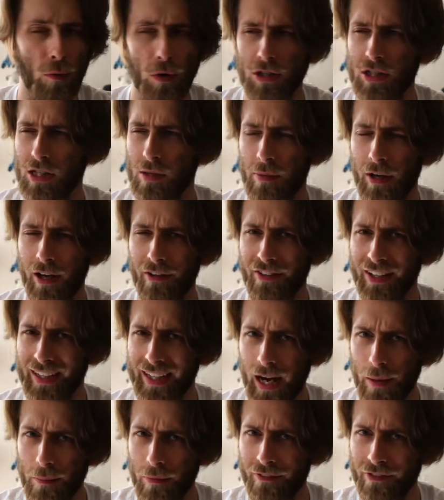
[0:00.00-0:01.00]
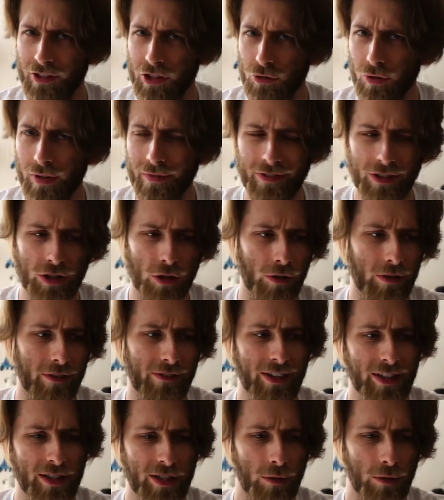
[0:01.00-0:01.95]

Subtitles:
what's the perfect camera for street photography.